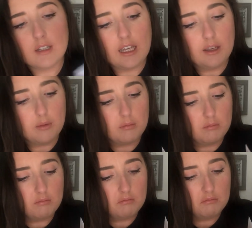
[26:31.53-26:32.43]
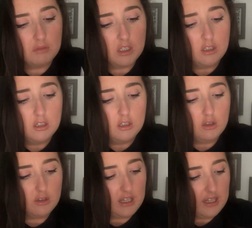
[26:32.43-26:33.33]
Um,
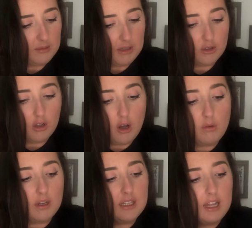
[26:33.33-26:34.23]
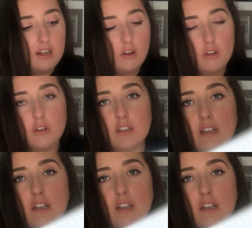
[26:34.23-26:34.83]
looks kind of magical. Oh, and then on the other